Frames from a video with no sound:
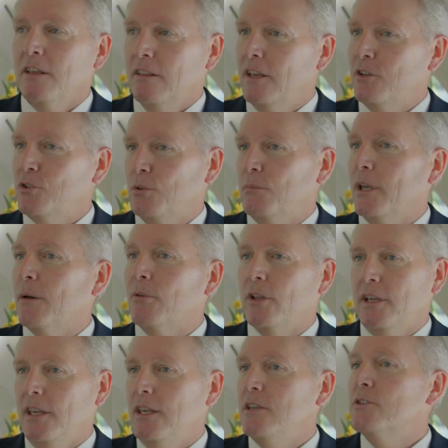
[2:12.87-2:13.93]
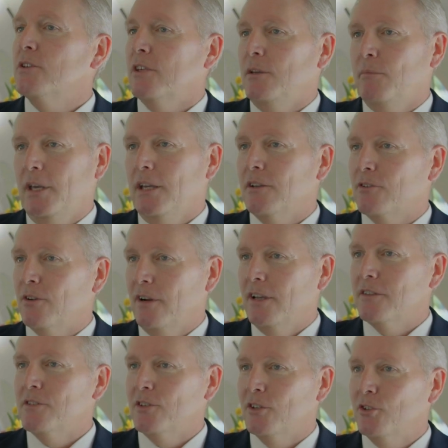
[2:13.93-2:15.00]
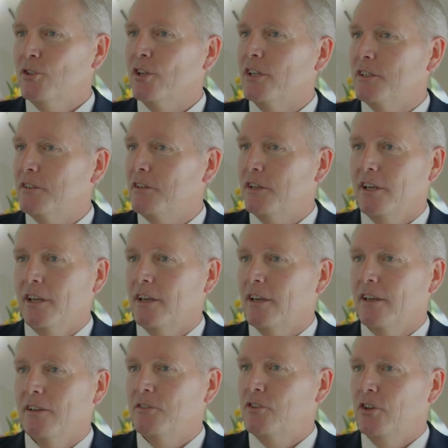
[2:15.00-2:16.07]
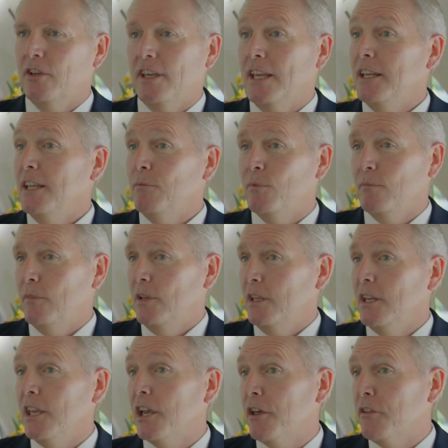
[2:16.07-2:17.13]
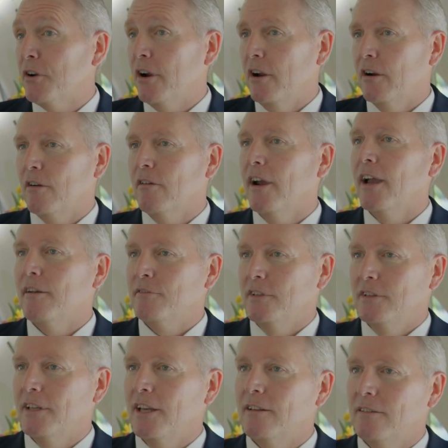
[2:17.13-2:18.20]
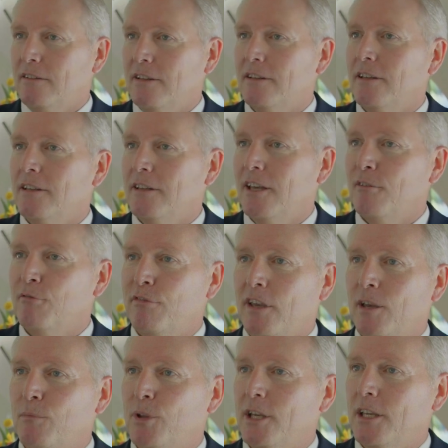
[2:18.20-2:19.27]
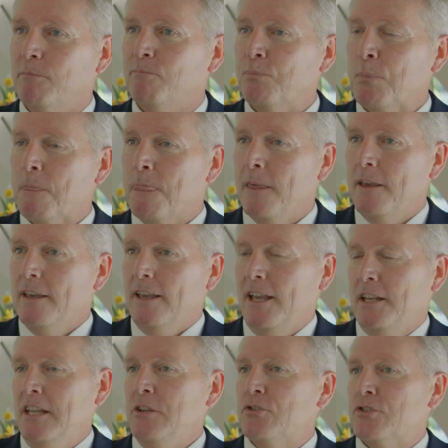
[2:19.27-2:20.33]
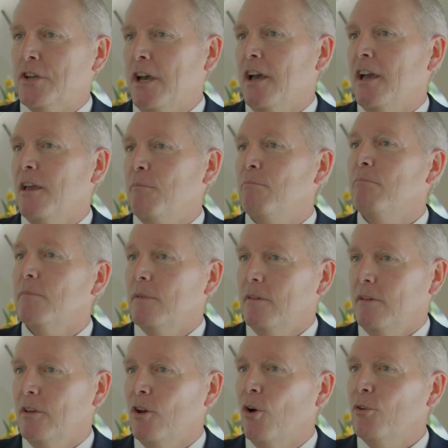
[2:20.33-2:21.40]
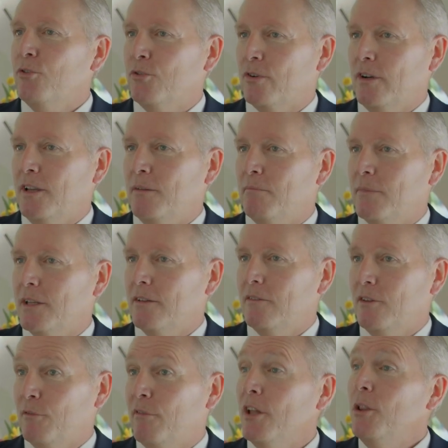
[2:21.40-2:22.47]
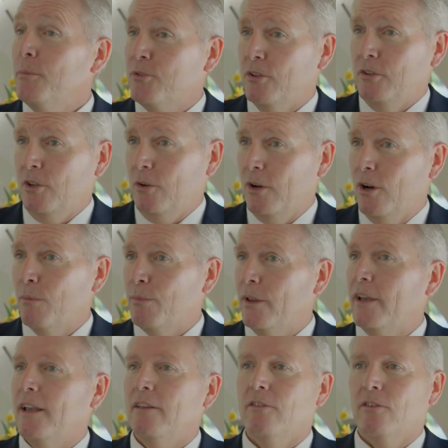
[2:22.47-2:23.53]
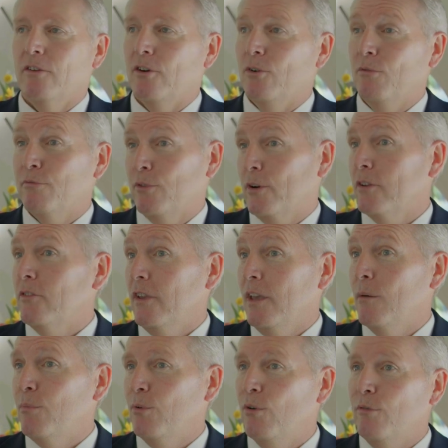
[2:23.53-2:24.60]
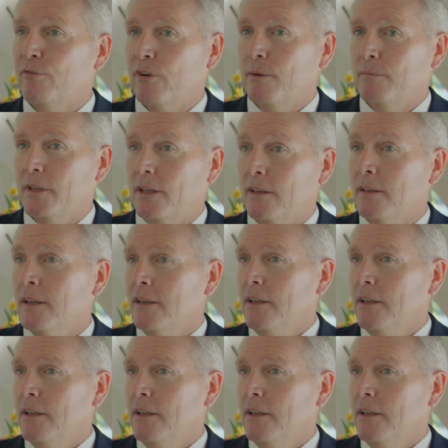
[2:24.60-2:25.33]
they should be able to easily make a transition to any other aircraft in that family. And each time Gulfstream develops a new airplane, so for example, from the